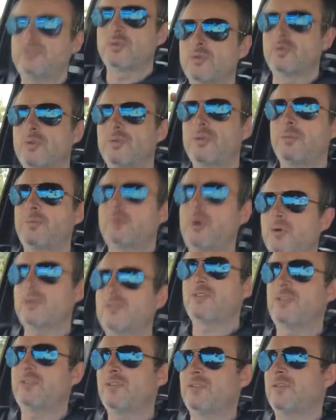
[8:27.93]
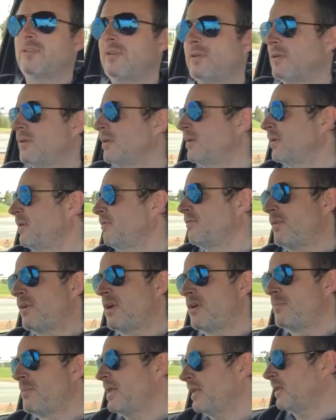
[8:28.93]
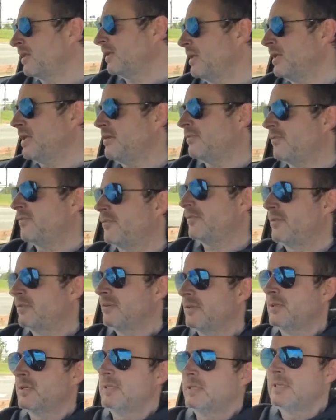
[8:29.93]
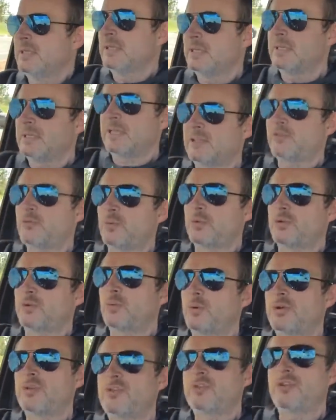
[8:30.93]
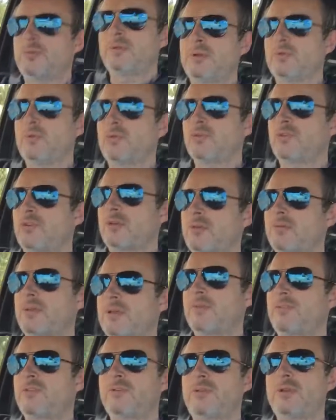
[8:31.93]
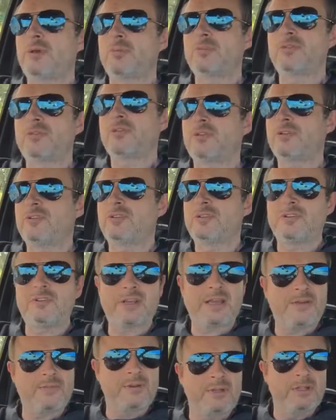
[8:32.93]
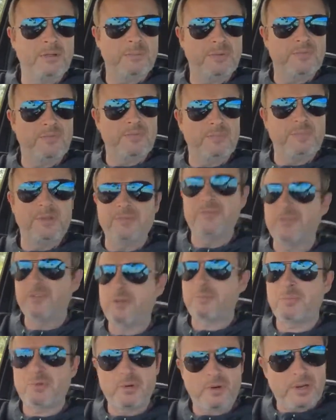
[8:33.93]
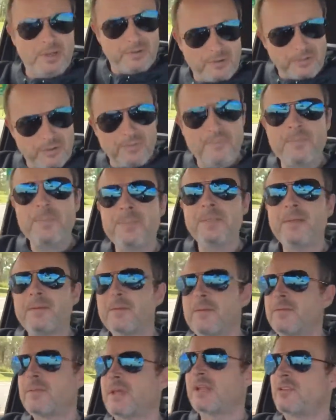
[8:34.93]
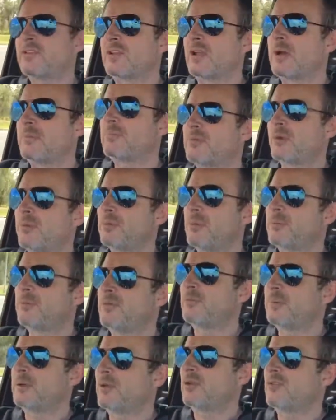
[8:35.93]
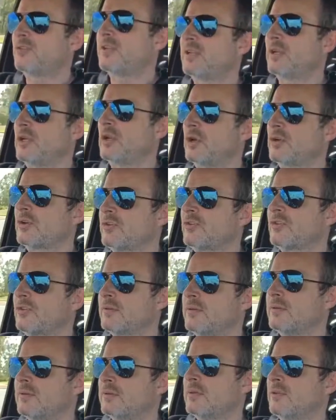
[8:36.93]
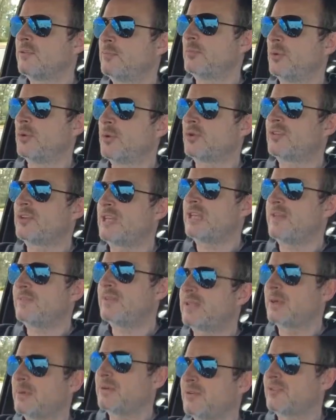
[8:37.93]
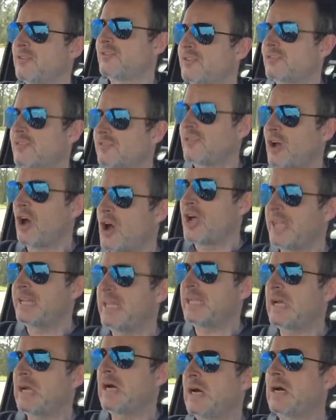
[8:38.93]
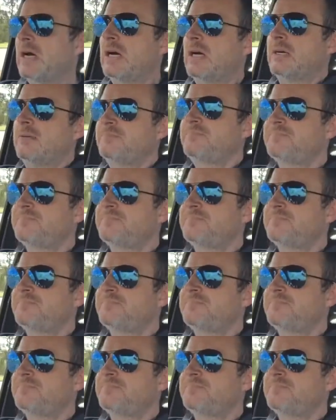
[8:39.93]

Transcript: all the boxes environmentally, if that's what you want to do, and it also gives you the opportunity to have a little bit of a zip around. The only slight problem is because it looks sporty, even though it's just a tiny car,